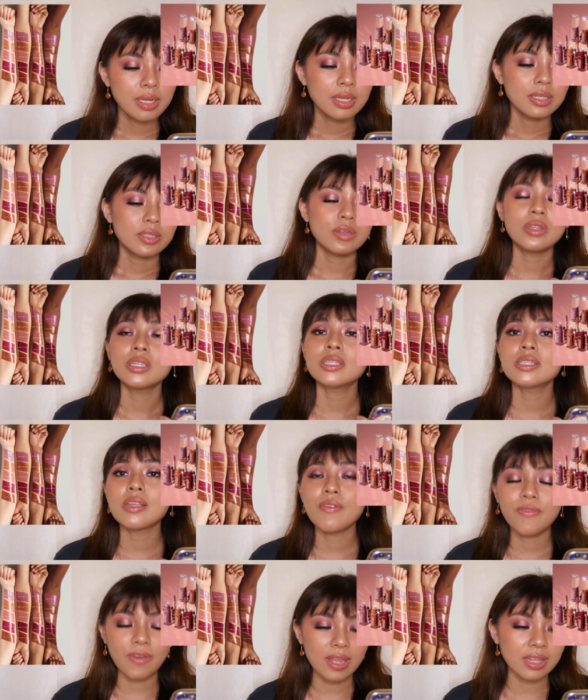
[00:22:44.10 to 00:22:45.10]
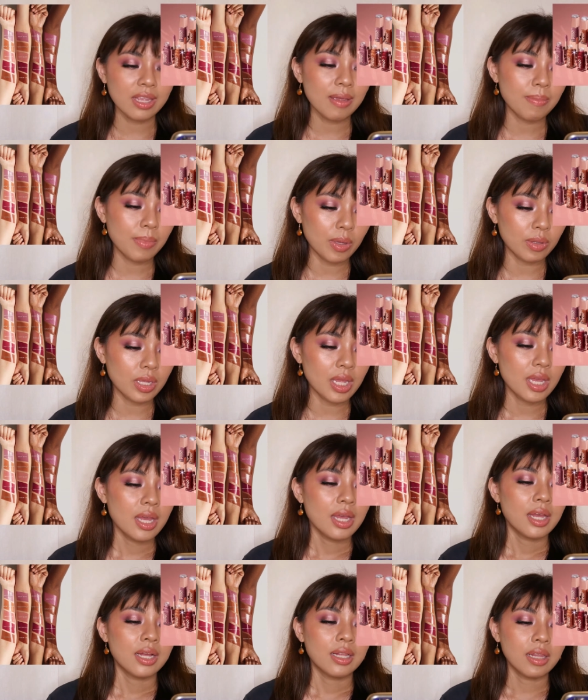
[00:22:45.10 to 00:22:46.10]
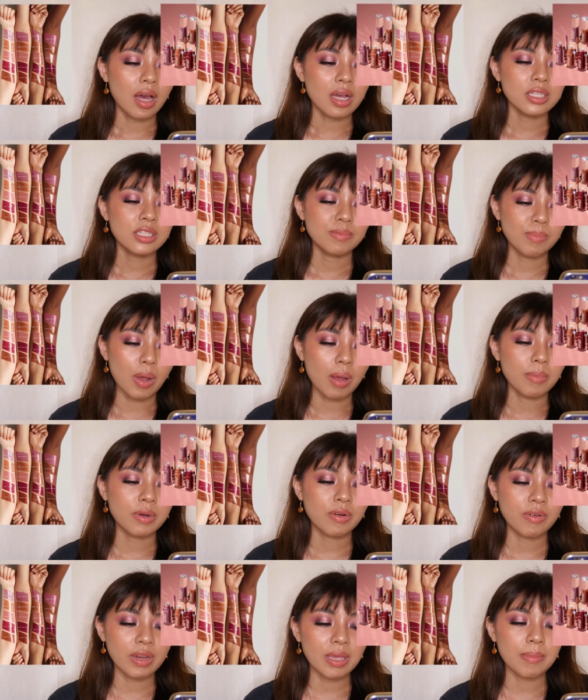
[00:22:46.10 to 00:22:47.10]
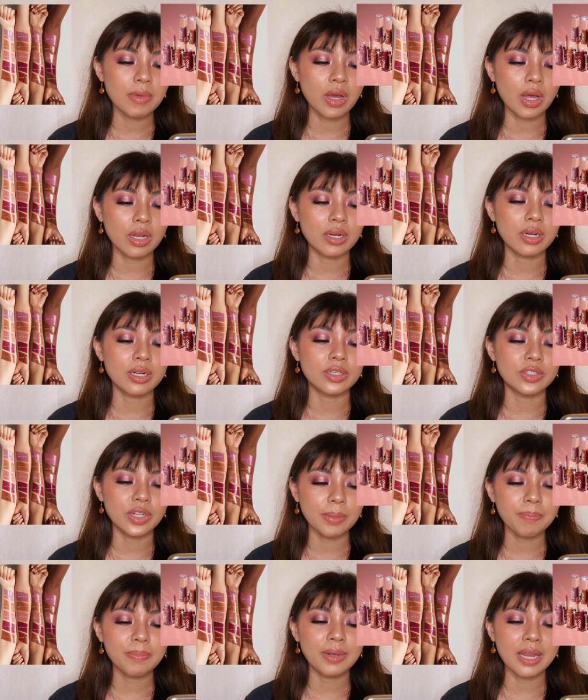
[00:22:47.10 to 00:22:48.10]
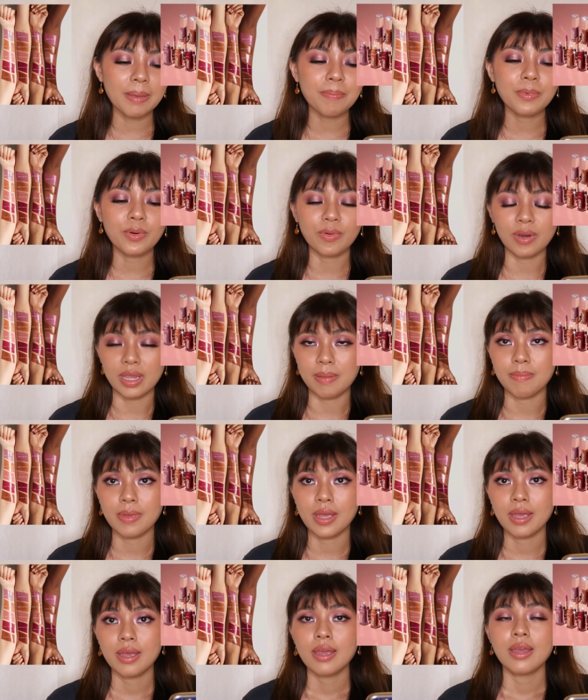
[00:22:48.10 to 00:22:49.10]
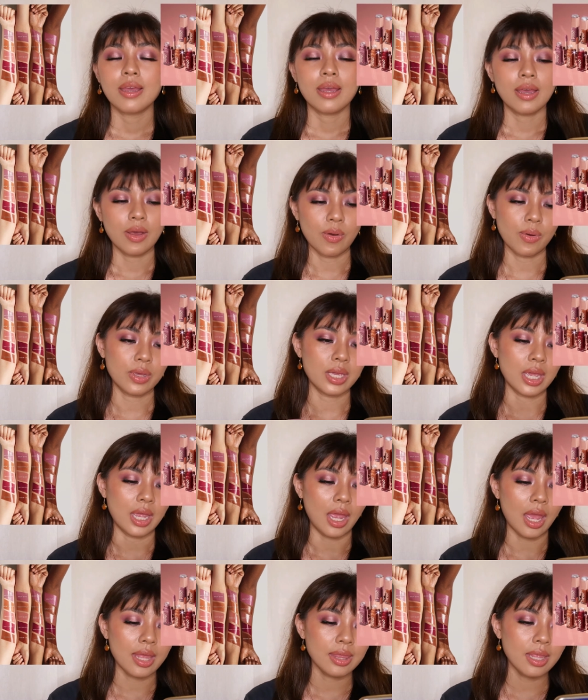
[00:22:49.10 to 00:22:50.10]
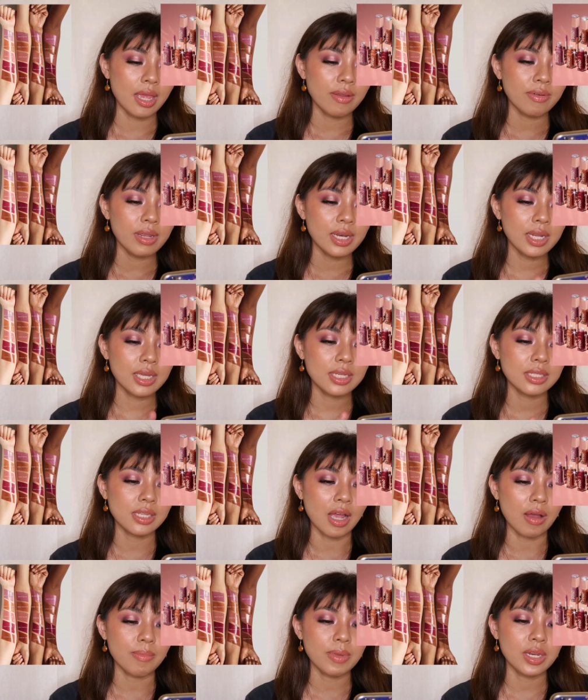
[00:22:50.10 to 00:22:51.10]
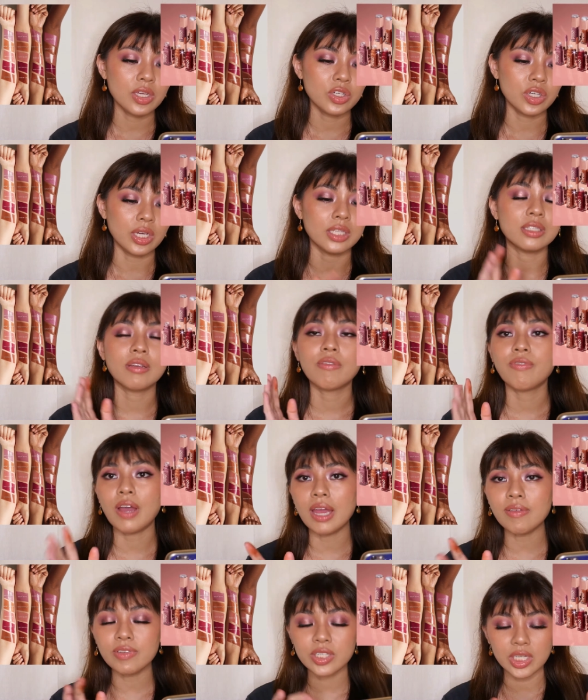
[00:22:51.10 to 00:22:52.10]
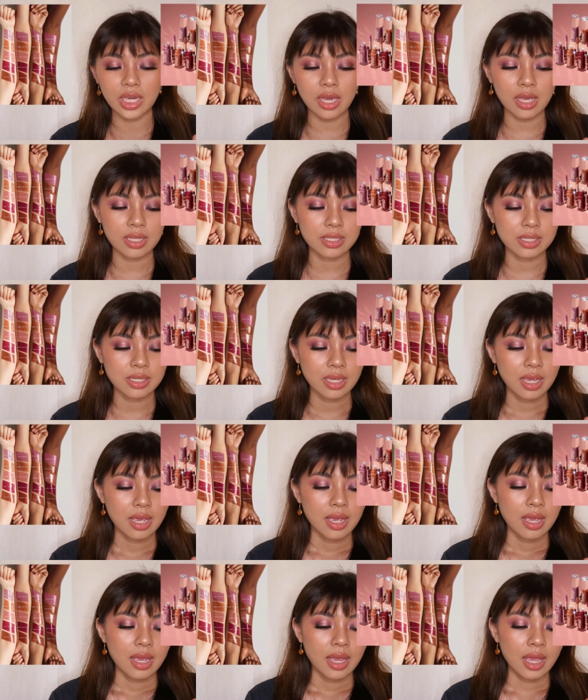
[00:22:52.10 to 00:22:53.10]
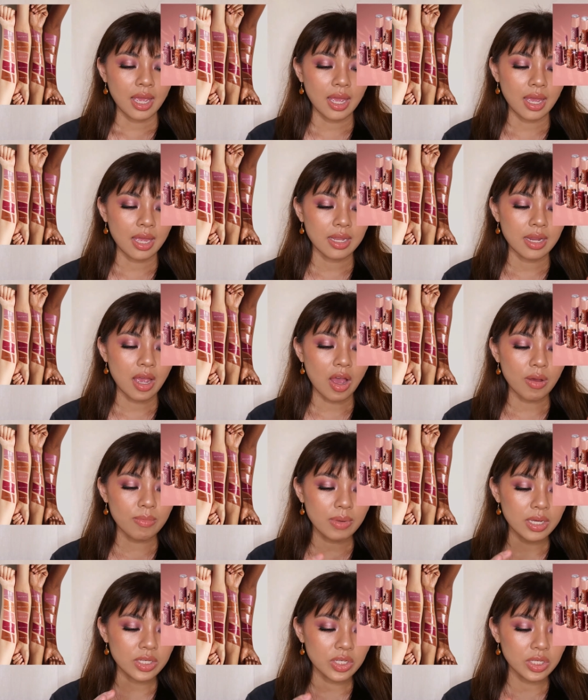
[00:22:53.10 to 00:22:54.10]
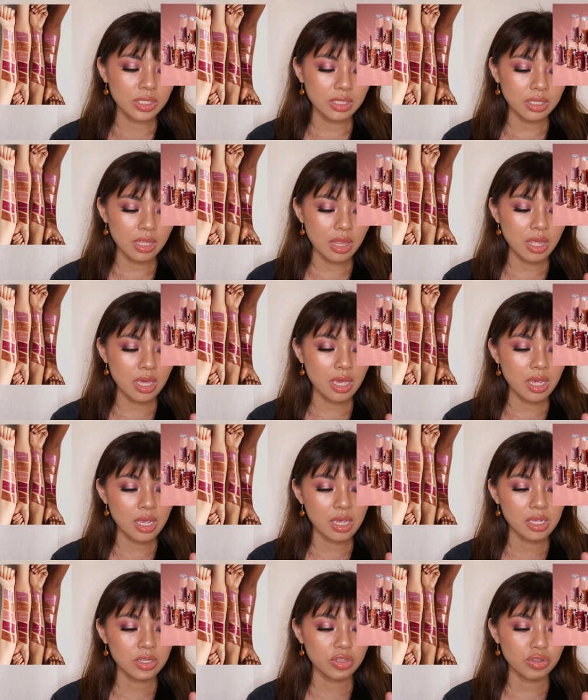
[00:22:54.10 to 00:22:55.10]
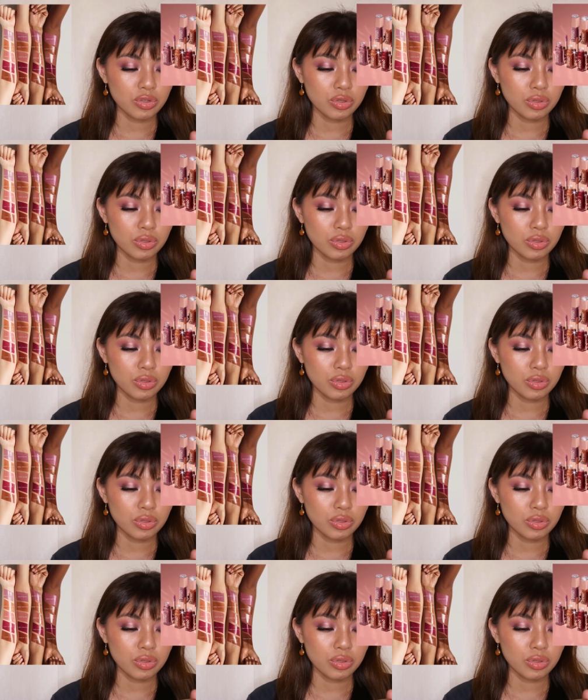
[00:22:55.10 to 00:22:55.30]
So this is the Fenty Beauty Gloss Bomb Cream Color Drip Lip Cream. Okay, and they released how many shades? 5 shades. And how much is this?